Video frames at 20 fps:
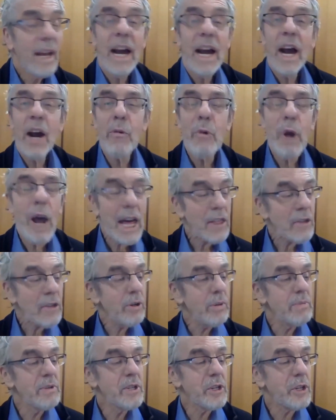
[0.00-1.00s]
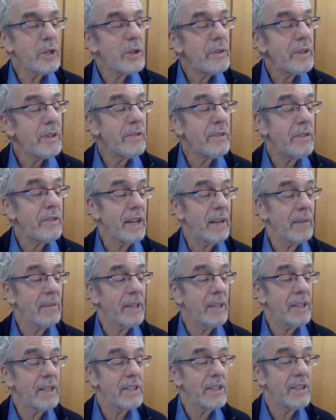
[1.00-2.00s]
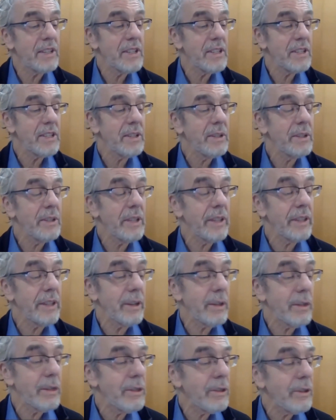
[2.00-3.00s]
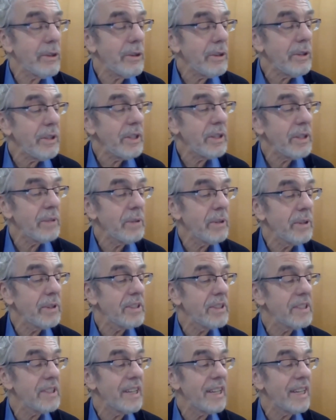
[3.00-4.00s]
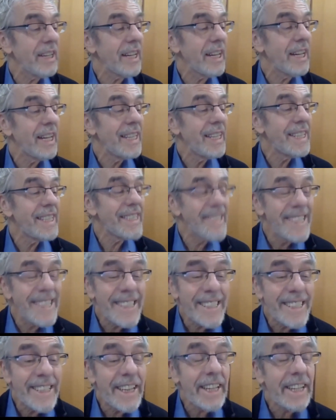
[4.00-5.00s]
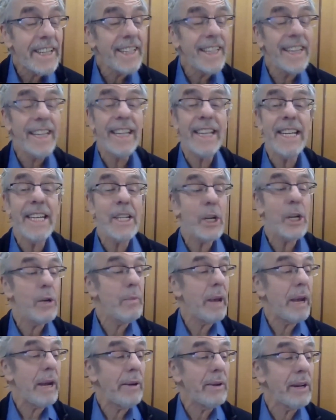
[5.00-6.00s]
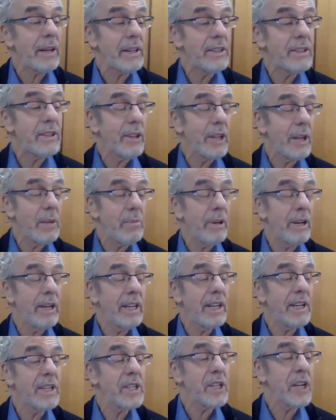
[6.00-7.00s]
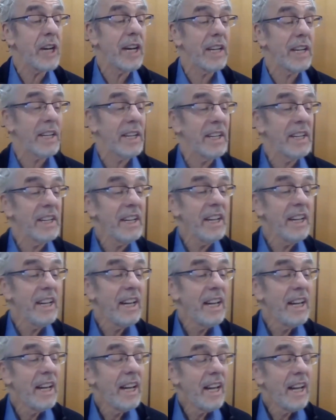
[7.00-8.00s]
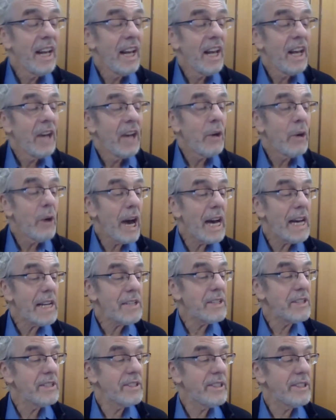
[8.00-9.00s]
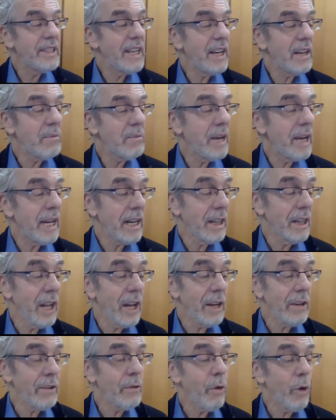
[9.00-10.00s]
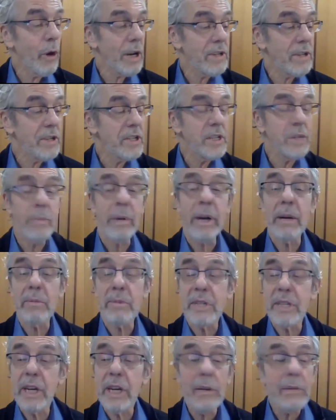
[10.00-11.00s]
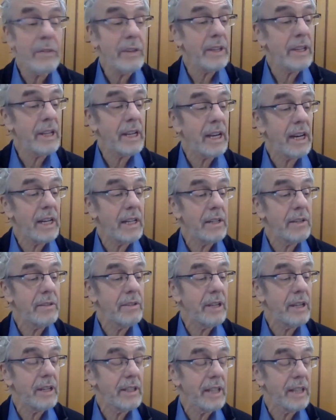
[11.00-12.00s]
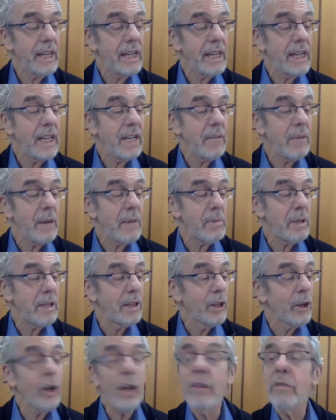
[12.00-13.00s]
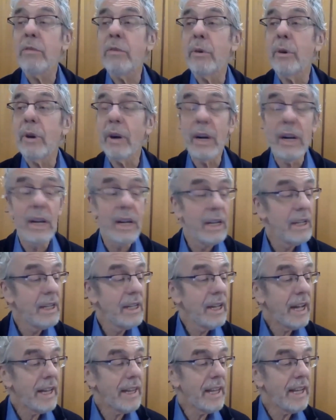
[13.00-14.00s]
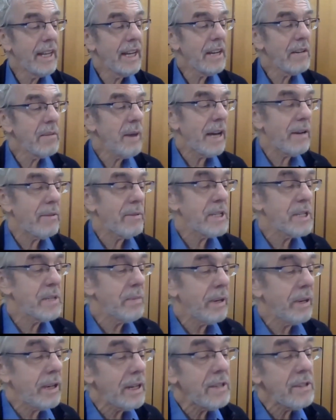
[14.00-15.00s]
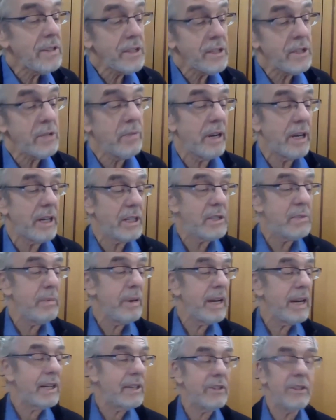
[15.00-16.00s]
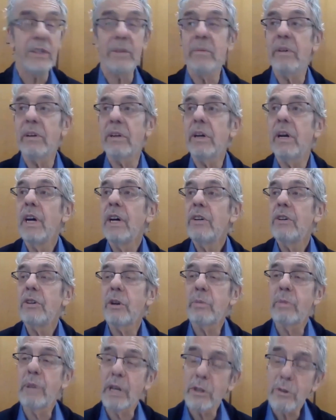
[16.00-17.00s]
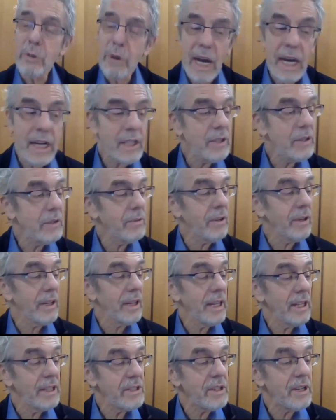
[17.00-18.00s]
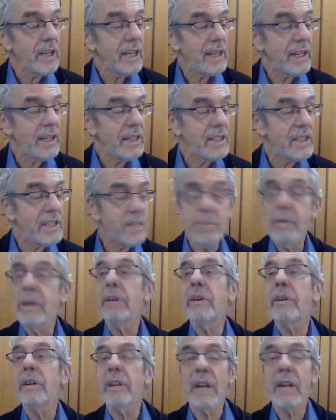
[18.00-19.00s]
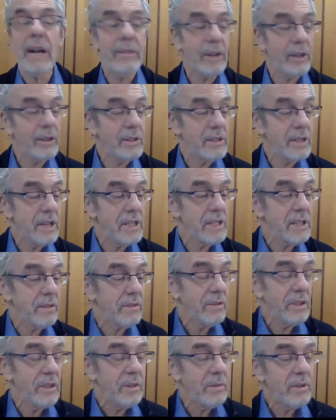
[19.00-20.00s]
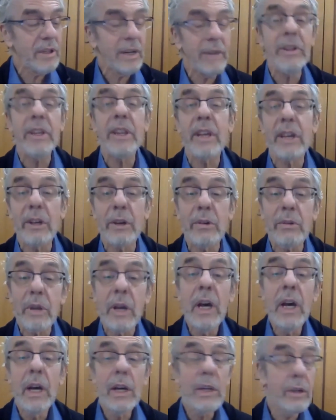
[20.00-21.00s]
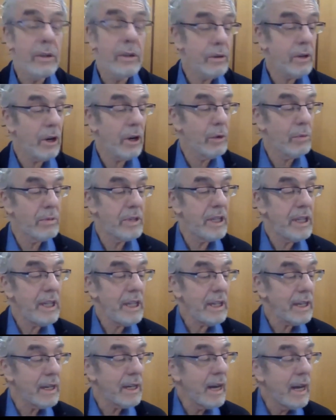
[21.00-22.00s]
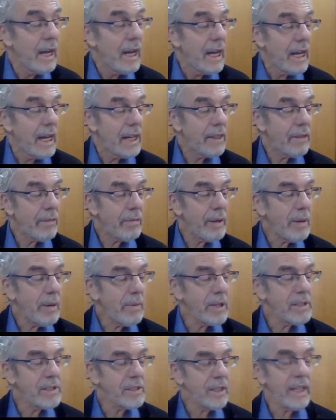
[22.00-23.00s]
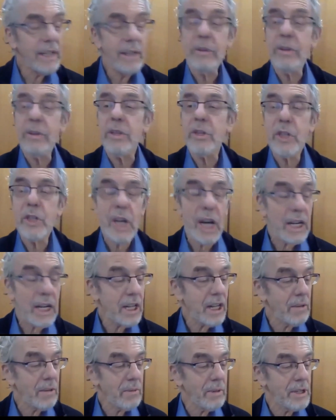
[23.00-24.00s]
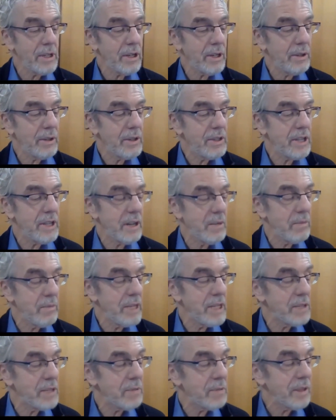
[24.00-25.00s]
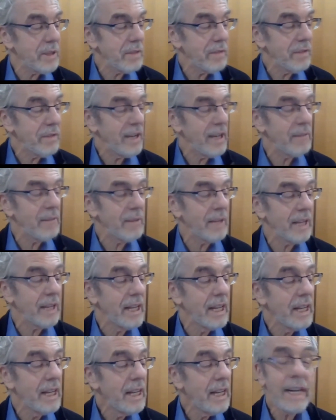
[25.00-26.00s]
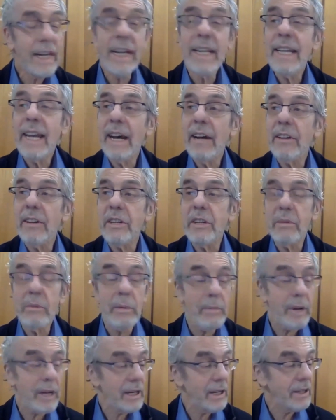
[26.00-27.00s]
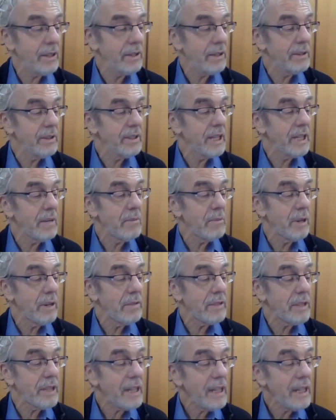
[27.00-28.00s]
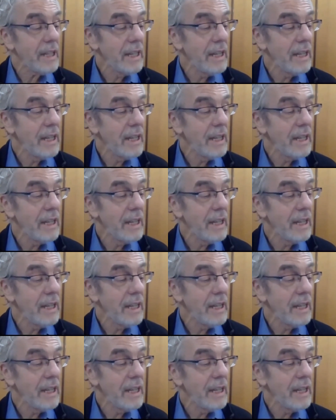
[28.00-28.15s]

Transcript: A rather observant family is concerned that their 30 year old son still isn't married. So they bring in a shadchan who asks the young man a lot of questions about himself and the kind of young lady he might be looking for. And the young man responds, as you might expect, she might, should be attractive, well educated, spirited, have a good sense of humor, everything you'd, you'd hope to hear. And three weeks later, the shadchan returns and meets with the family. And he tells them about a girl named Rivka